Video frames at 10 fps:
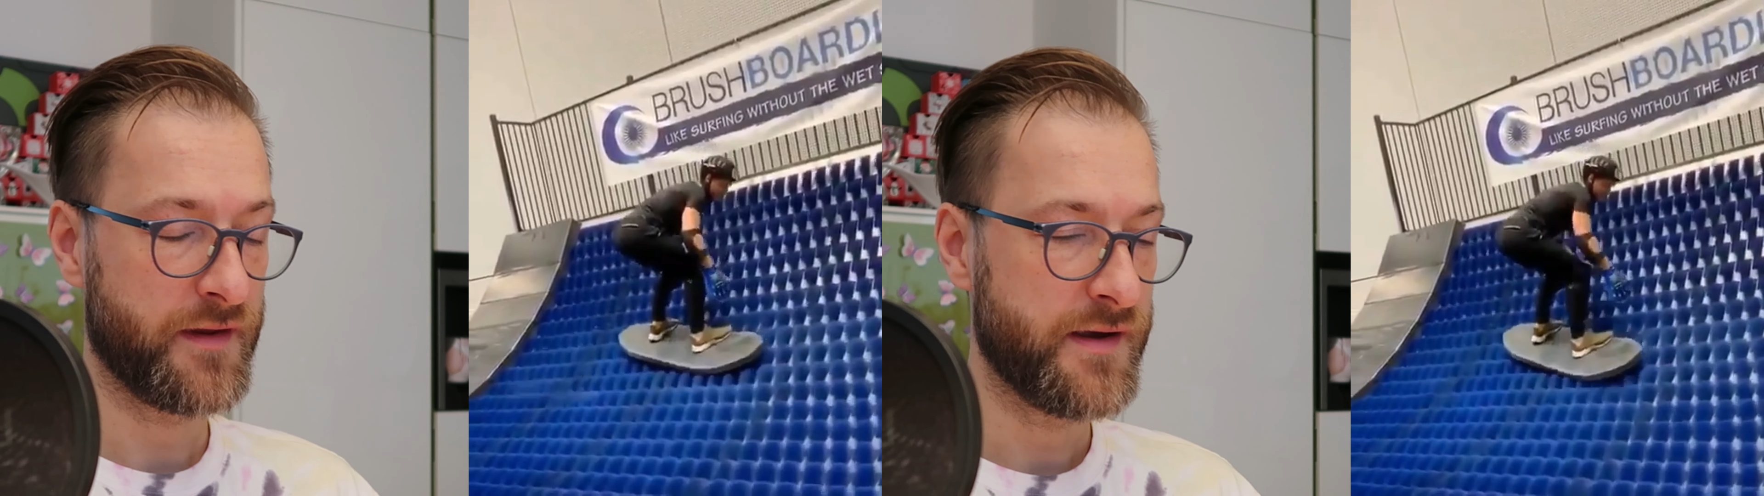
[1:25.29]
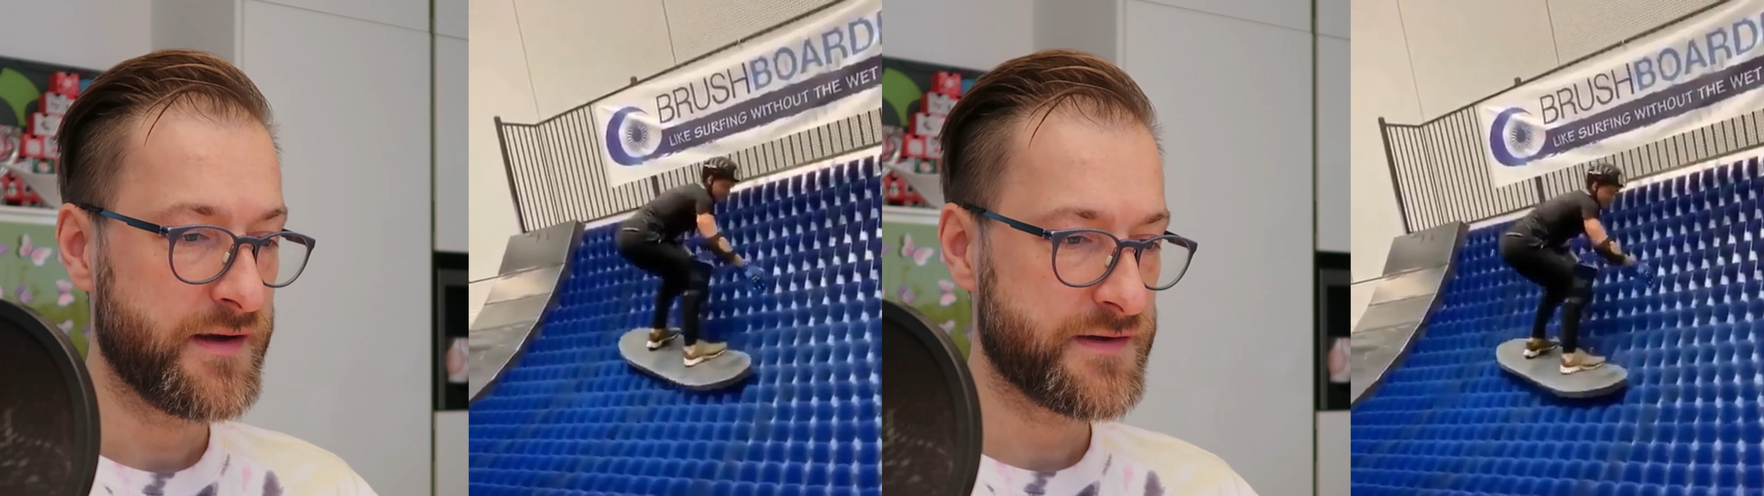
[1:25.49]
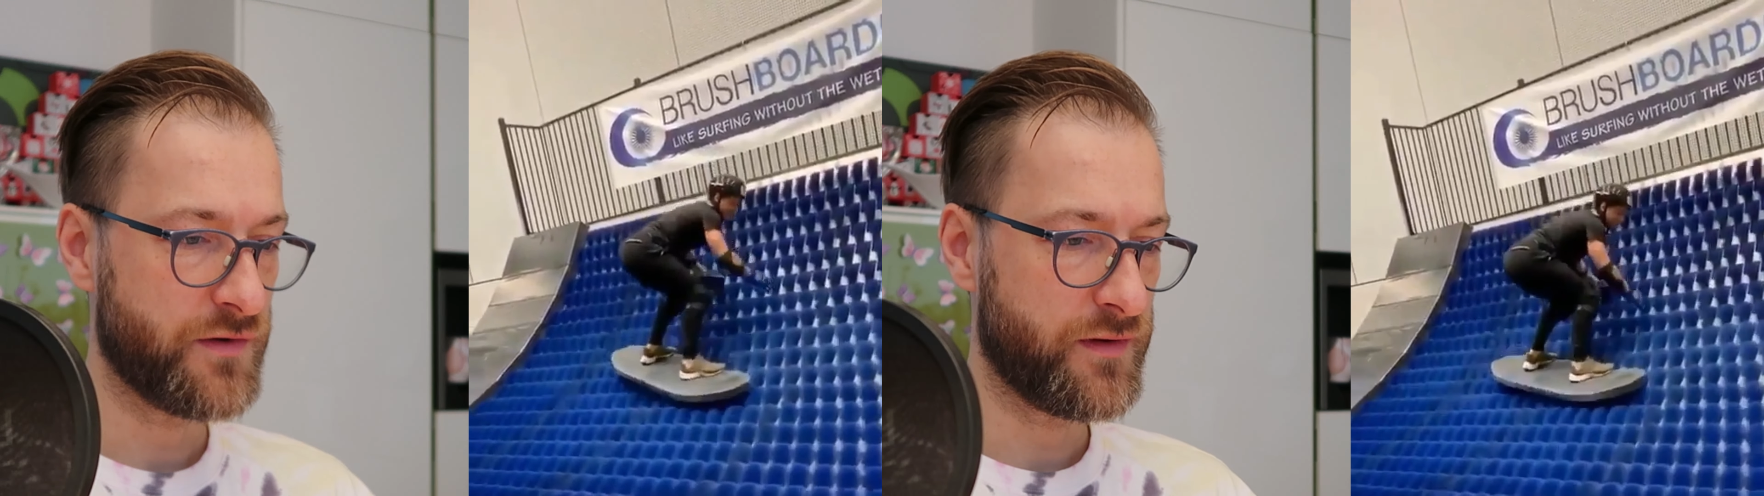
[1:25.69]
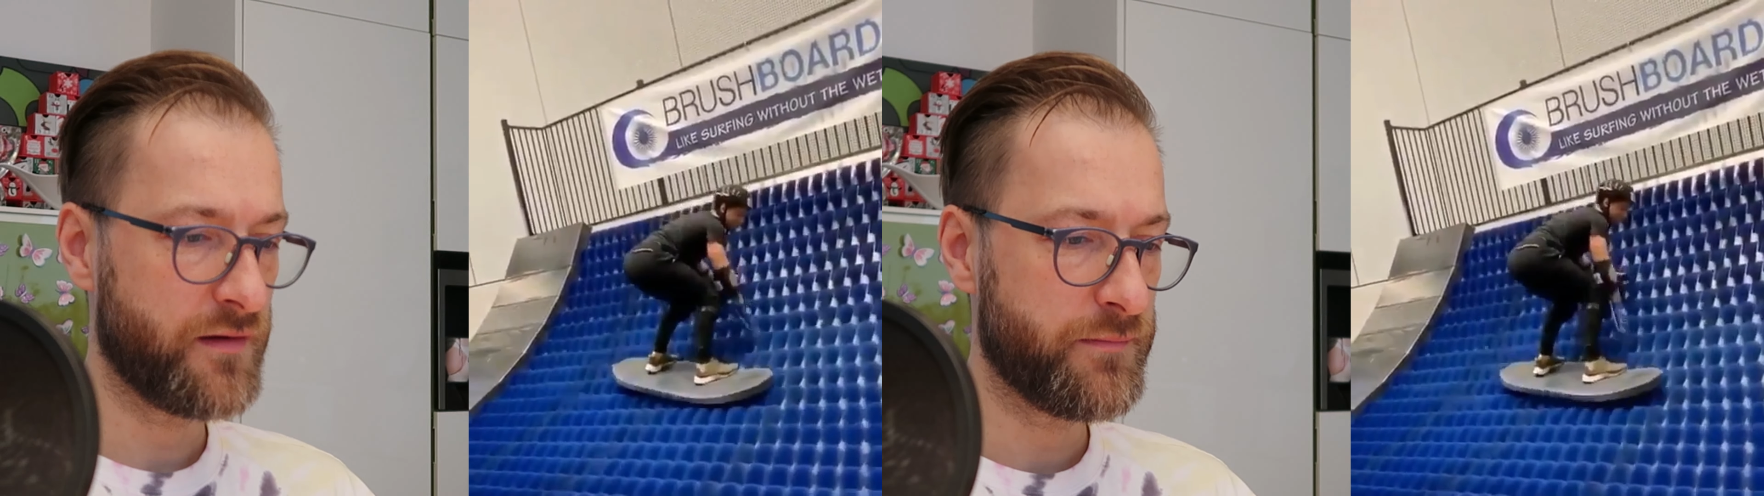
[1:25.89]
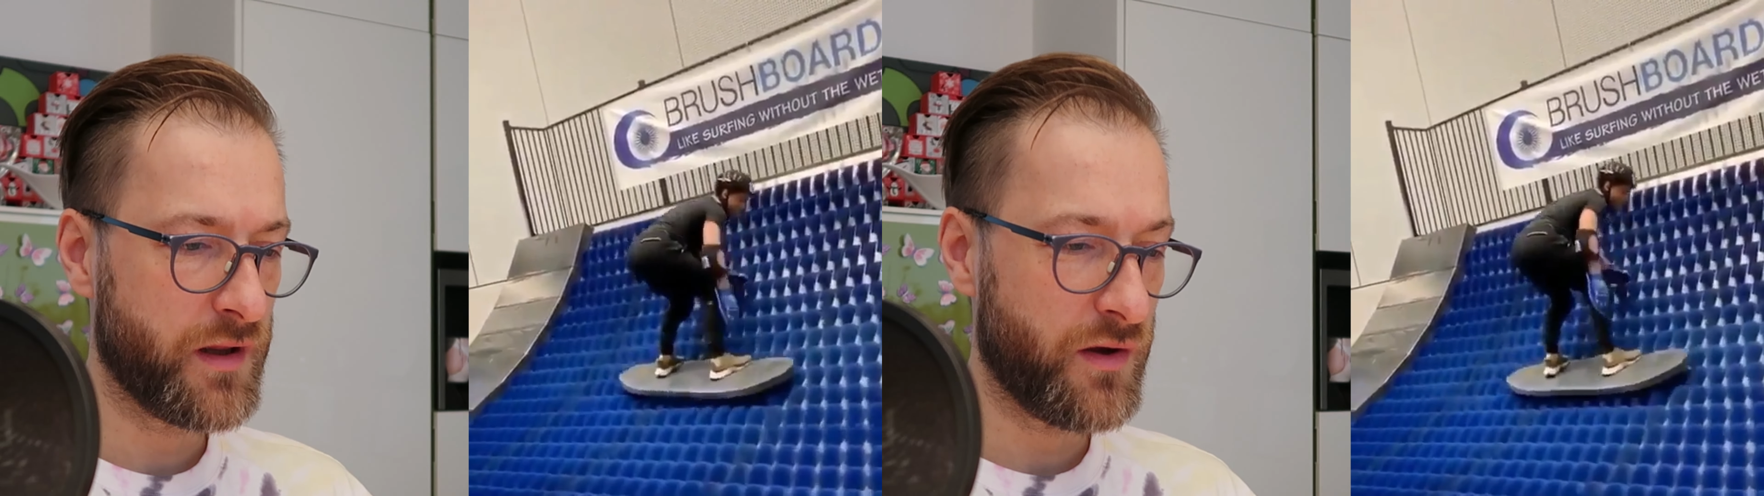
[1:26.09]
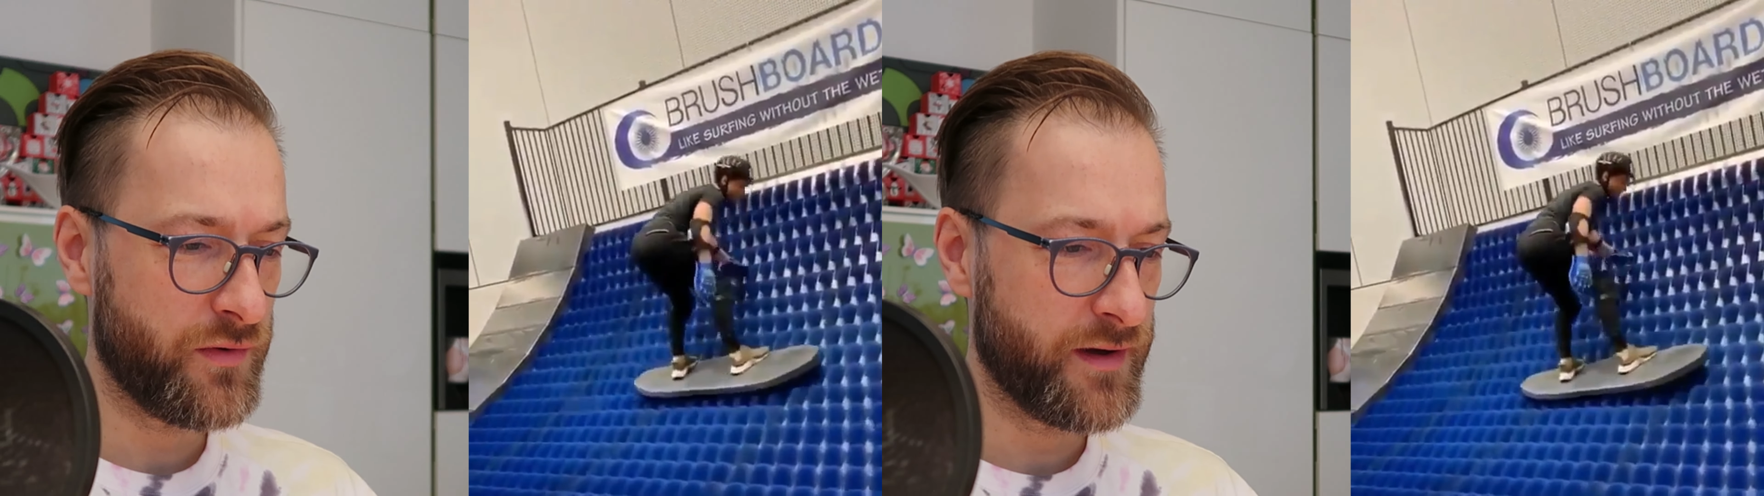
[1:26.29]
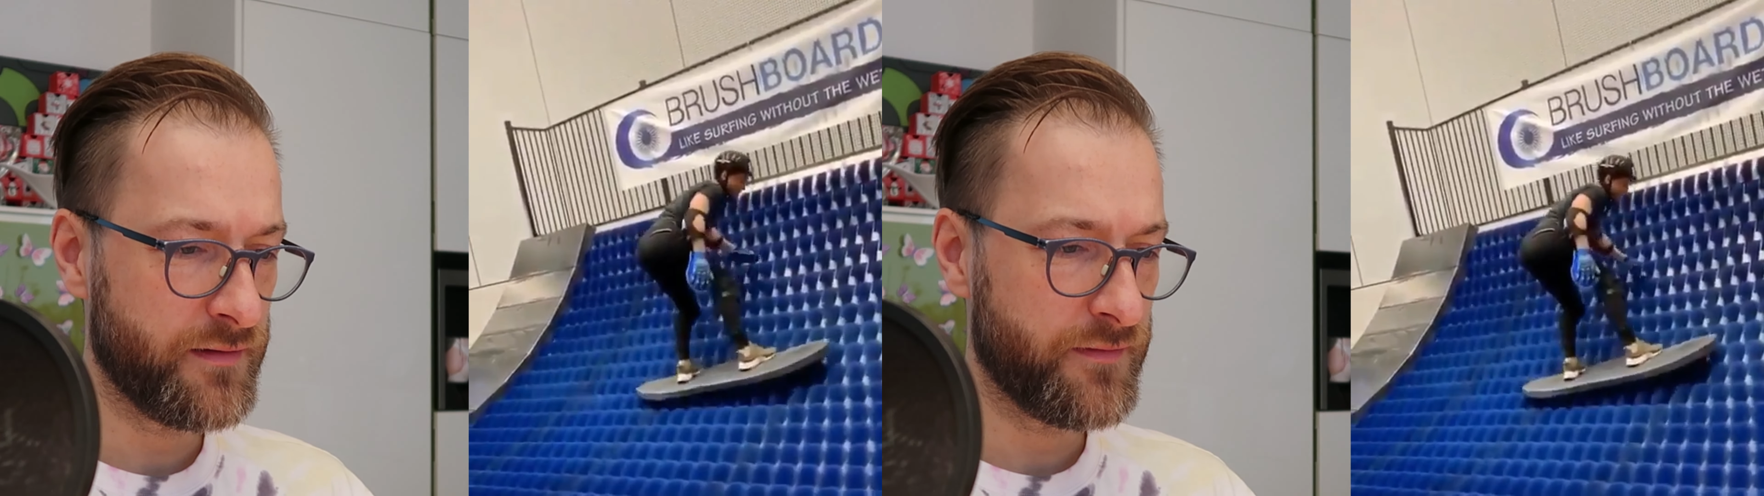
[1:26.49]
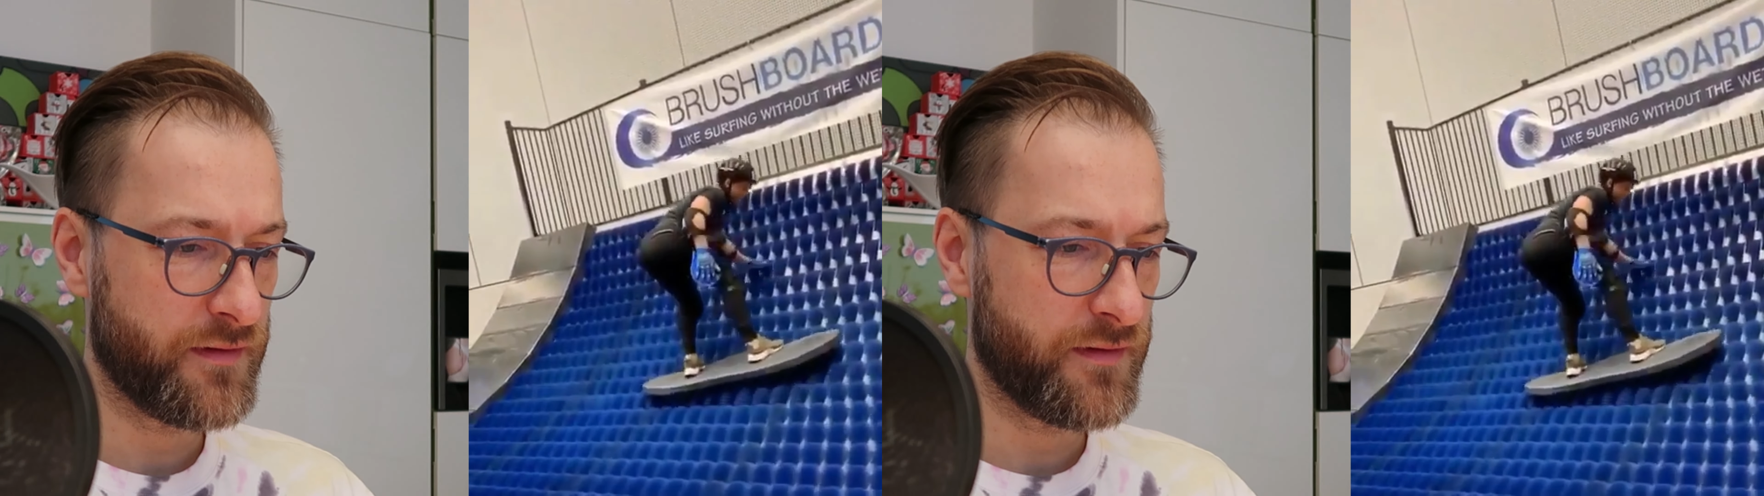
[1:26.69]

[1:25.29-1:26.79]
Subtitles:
So they're blowing